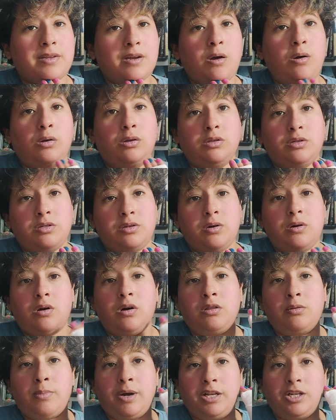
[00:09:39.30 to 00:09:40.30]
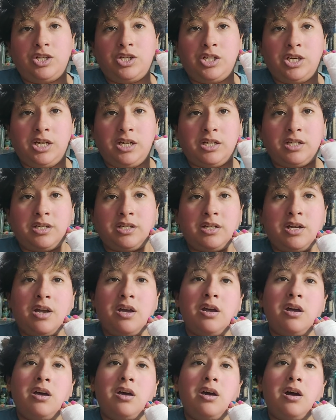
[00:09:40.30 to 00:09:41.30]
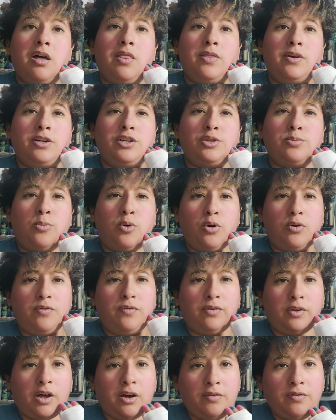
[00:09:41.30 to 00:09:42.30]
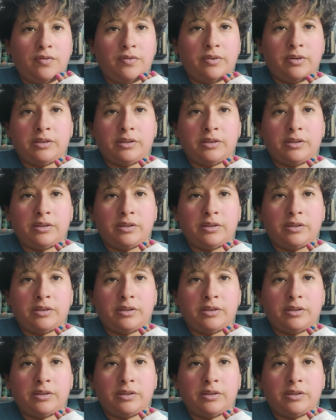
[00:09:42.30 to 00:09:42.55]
Also, on my cheeks, there's more fluff.